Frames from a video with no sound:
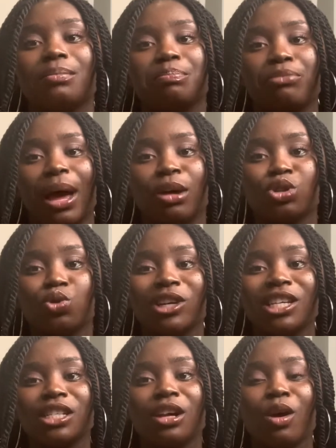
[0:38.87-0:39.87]

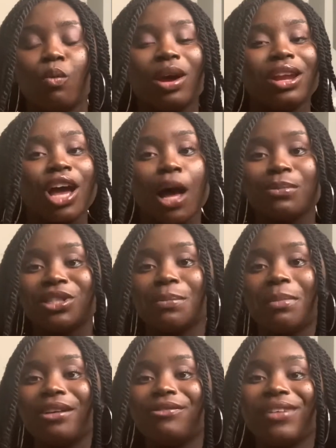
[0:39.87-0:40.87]
boundaries when it comes to
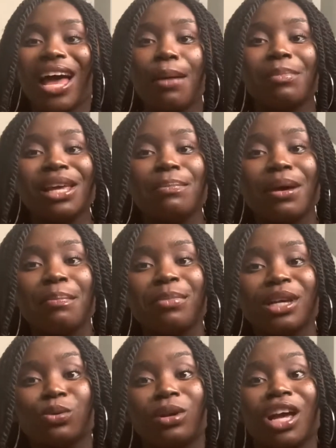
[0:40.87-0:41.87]
my family
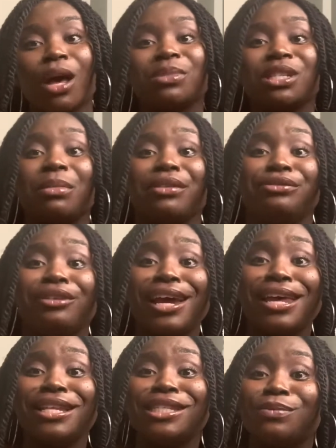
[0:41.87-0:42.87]
members, when it comes to my
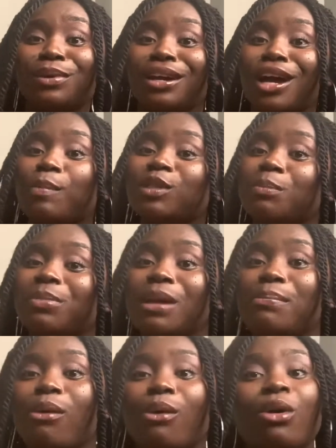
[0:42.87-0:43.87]
friends, when it comes to
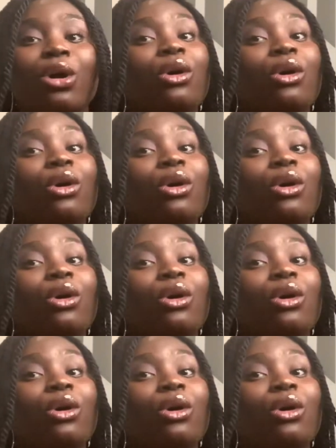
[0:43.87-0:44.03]
people